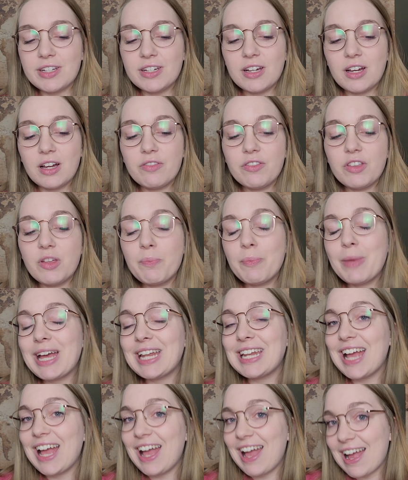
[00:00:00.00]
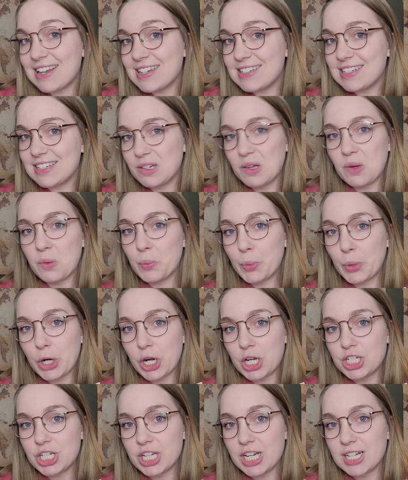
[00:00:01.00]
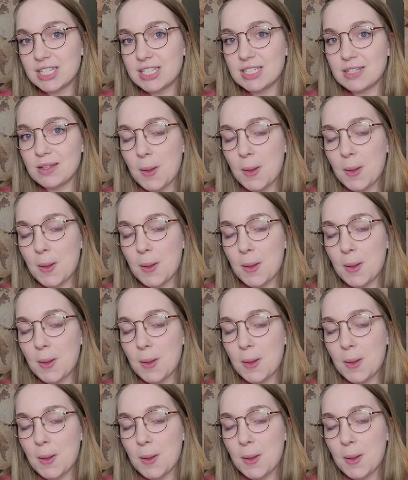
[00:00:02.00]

of the Manhattan Project.